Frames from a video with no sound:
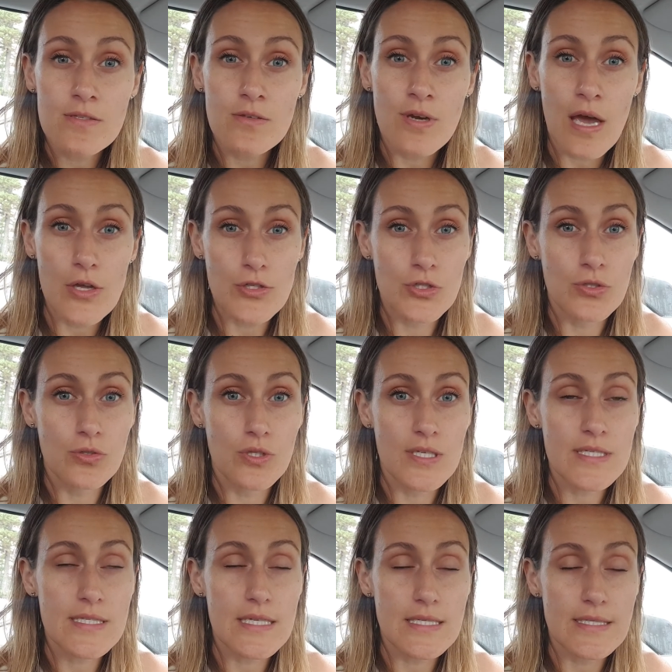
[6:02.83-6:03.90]
on our to-do
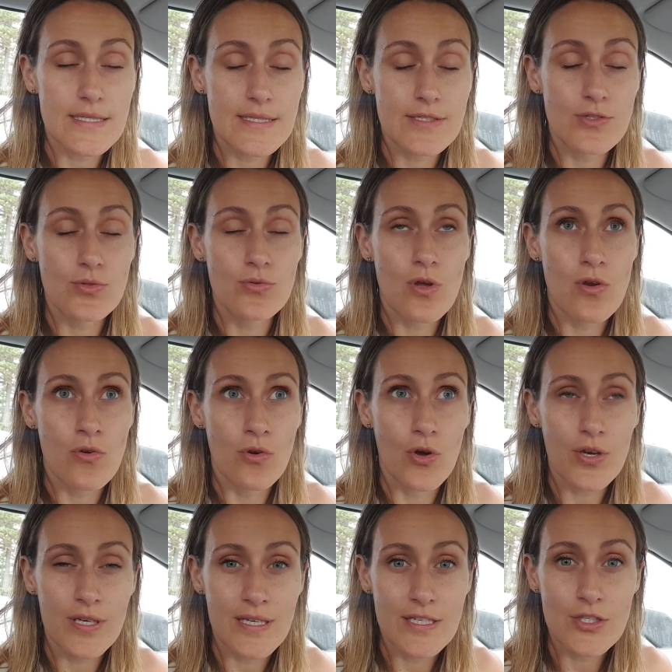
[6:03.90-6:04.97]
list do
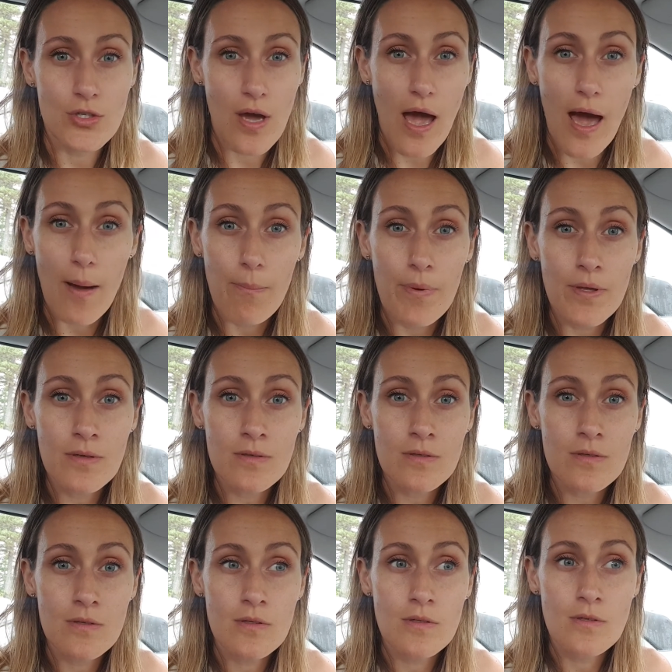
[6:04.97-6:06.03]
not need to happen
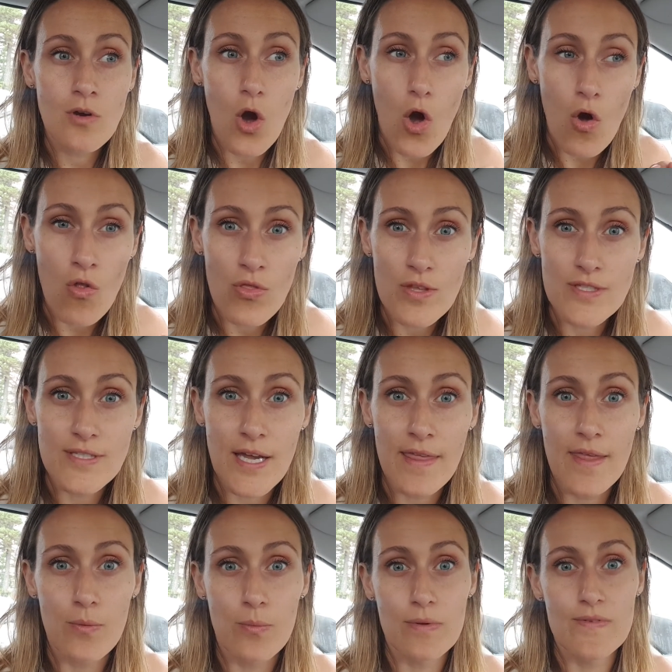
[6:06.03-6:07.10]
on the day
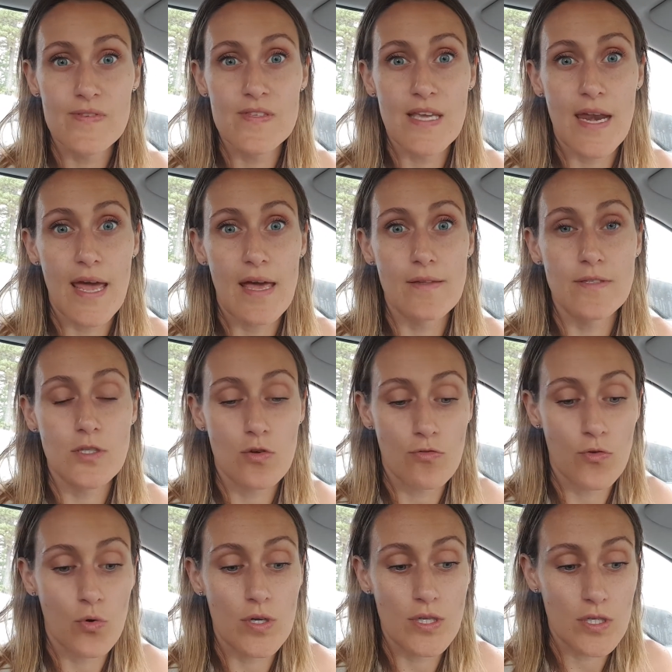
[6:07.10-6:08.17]
that we've set out
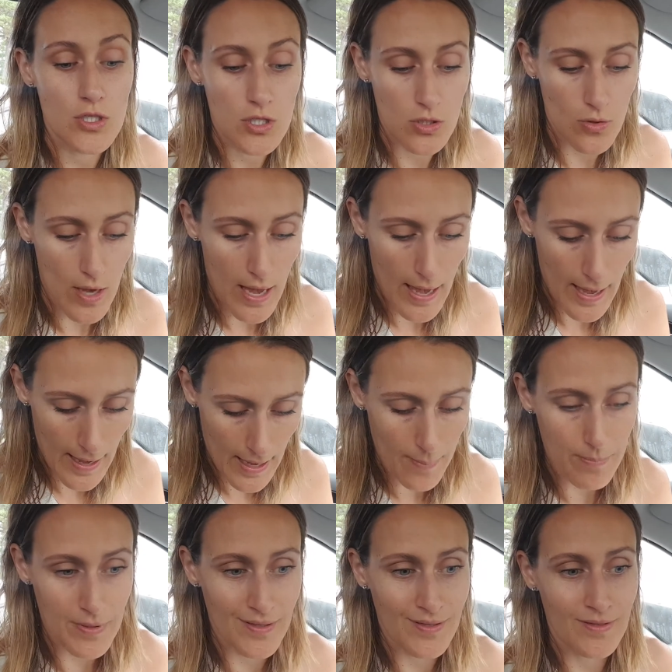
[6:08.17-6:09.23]
for it to
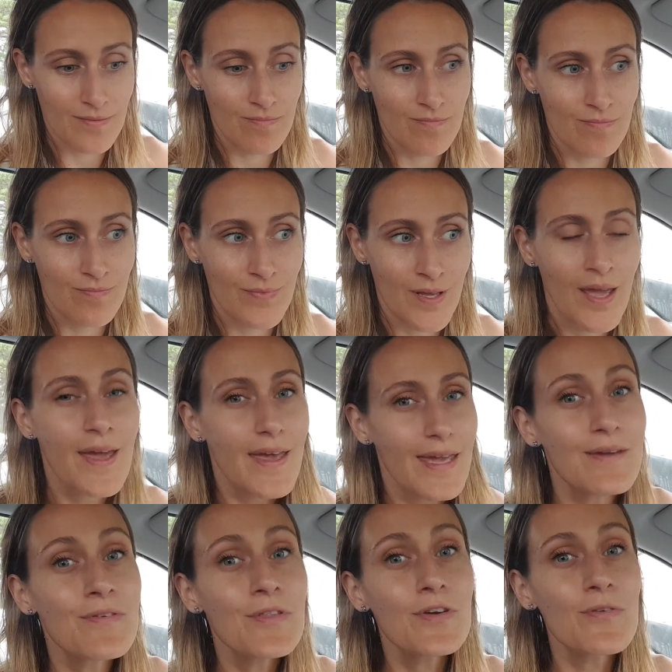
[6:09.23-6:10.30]
happen.
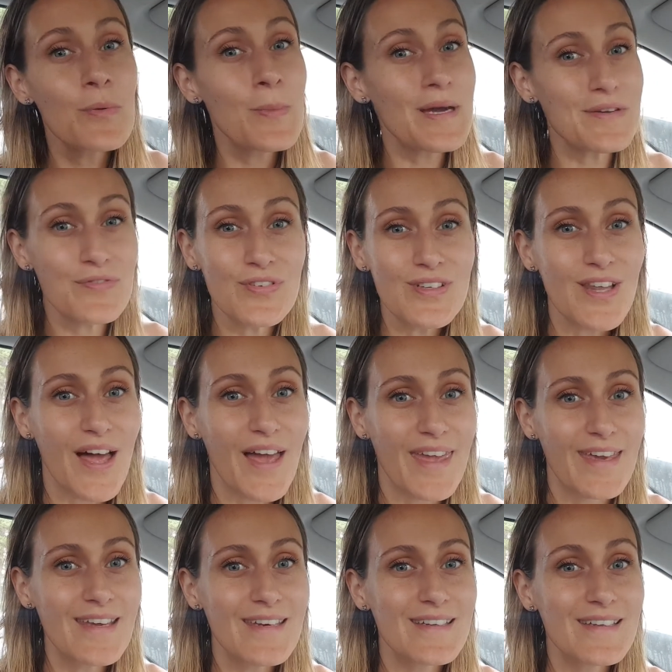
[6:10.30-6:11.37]
Even though we might feel like it